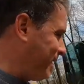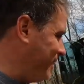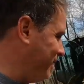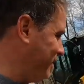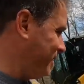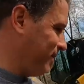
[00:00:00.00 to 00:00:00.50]

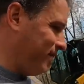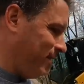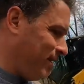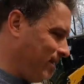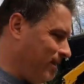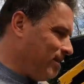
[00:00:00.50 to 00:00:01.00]

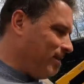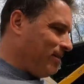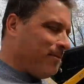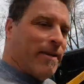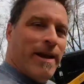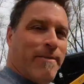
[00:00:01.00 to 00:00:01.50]

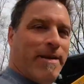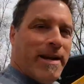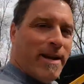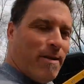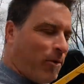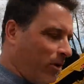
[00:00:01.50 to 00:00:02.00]
Man, me
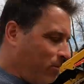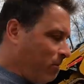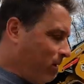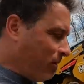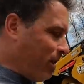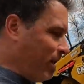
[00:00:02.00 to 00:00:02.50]
and him were
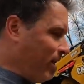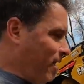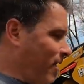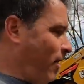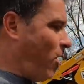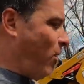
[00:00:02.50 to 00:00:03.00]
we were hitting
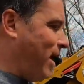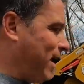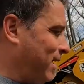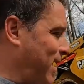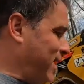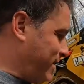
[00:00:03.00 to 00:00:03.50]
on all
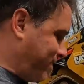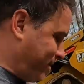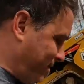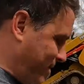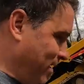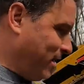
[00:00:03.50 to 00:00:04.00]
08 last
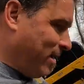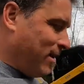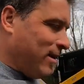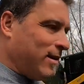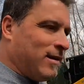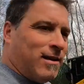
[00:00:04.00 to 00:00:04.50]

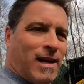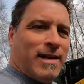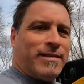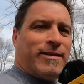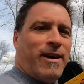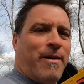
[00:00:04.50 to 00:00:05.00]

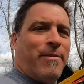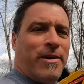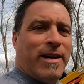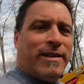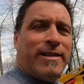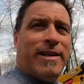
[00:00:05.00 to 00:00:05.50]
last summer
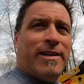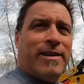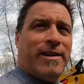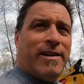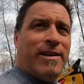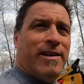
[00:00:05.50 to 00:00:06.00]
and at the end of
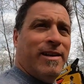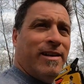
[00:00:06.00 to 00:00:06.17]
the